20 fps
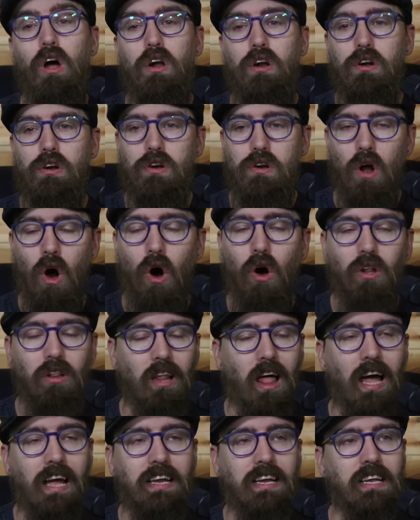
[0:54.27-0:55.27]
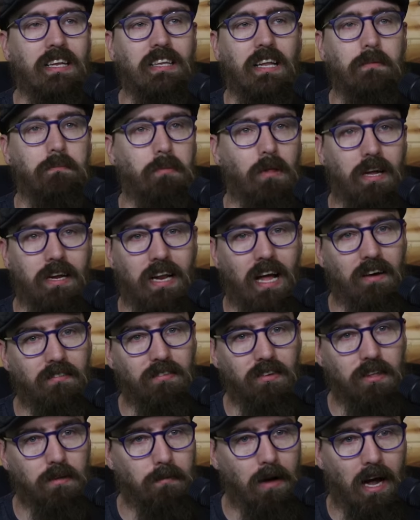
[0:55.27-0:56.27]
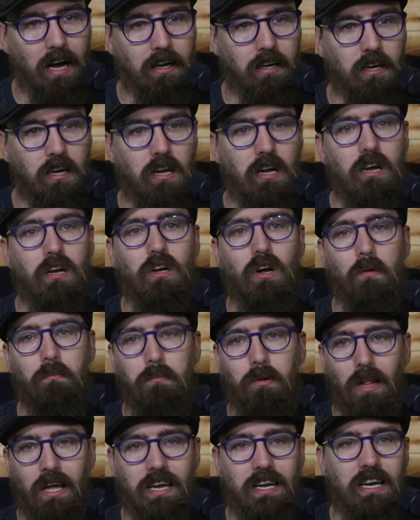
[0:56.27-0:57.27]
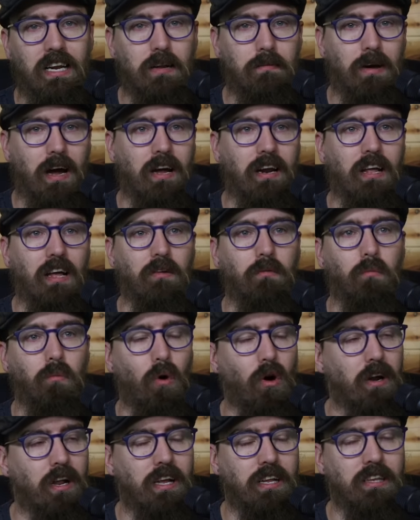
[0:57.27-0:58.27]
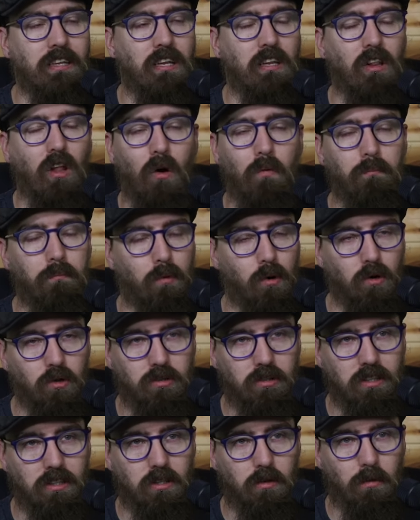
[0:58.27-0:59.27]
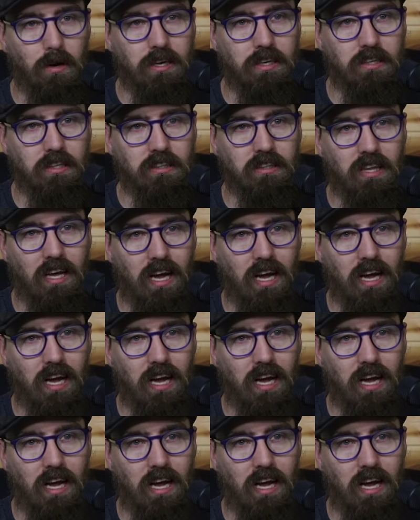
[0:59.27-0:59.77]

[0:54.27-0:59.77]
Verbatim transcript: not liking this playing out from the back, complaining about it and wanting the long ball situation to